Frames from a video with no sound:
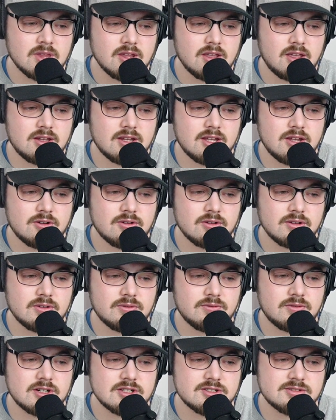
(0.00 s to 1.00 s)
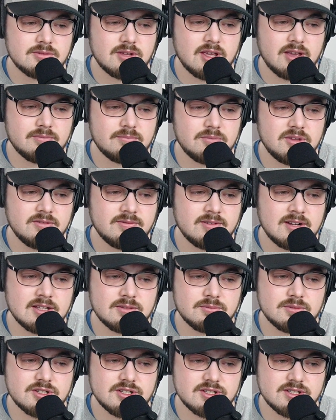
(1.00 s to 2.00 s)
And here on the first we have B
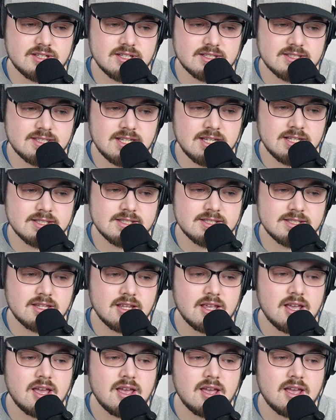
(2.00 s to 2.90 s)
flat, which is the 6th.